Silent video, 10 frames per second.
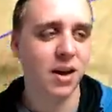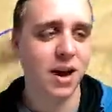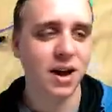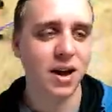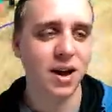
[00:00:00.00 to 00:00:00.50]

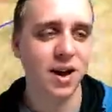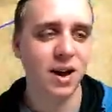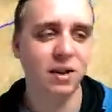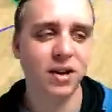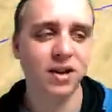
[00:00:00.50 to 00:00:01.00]

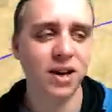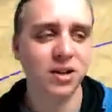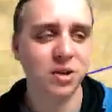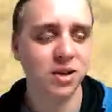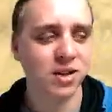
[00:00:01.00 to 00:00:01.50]
I really
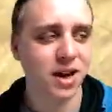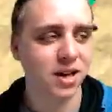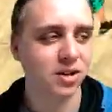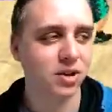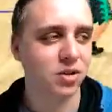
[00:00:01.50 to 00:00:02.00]
like doing these
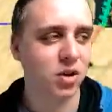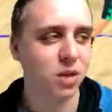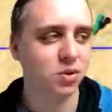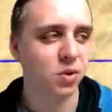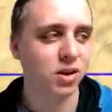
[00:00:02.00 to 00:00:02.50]
kinds of
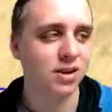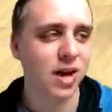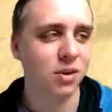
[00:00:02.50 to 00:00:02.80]
streams where it's